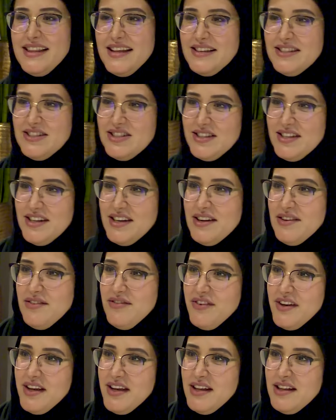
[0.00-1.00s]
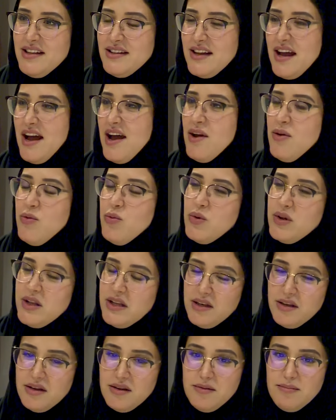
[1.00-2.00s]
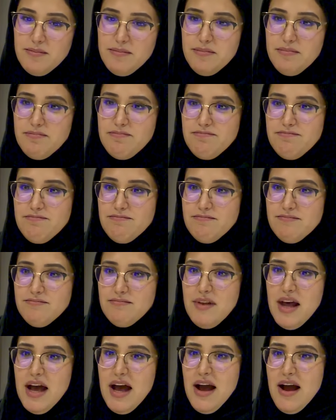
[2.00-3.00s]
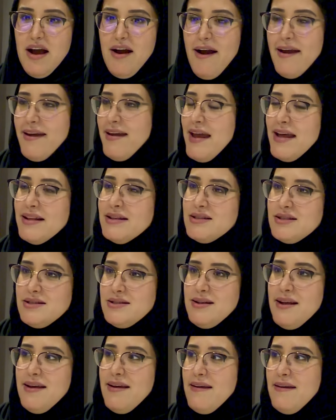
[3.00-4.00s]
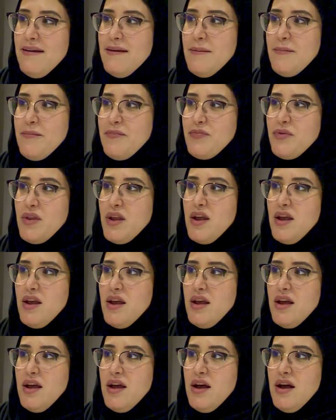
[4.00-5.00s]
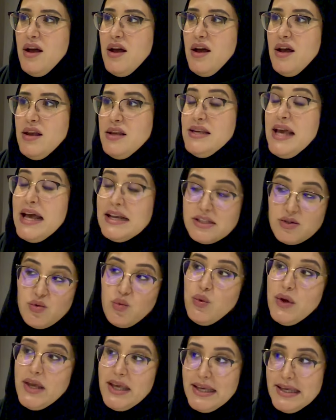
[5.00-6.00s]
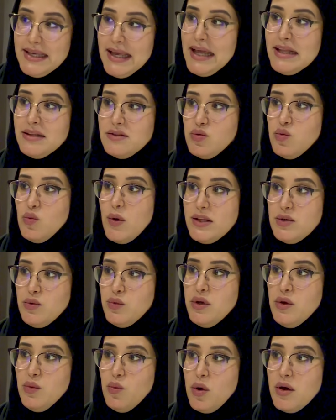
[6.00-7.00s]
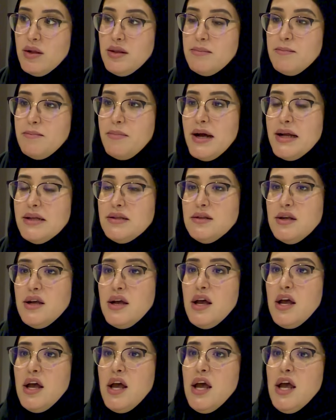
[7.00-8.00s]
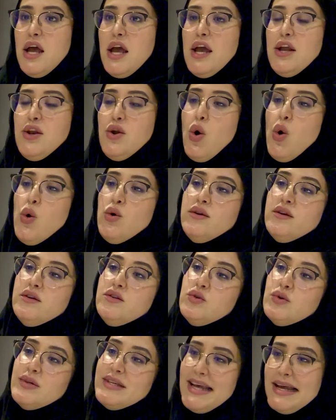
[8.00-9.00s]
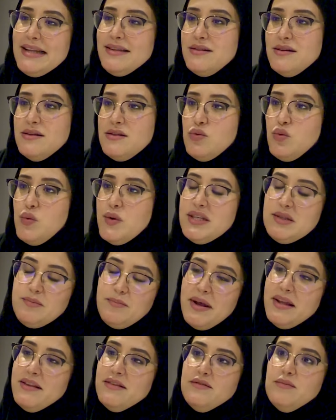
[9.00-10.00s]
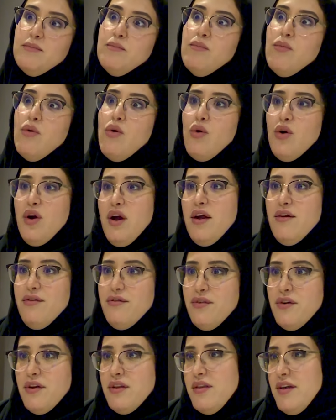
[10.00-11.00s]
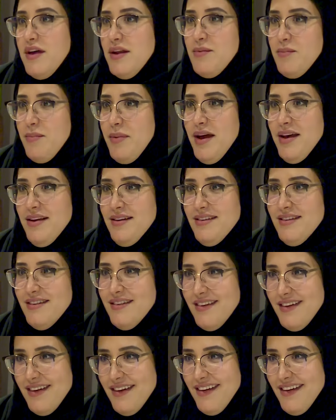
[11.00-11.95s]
in the engineering field, I can't say, yes, we get what we want, but... In order to get it, we spent more effort than men.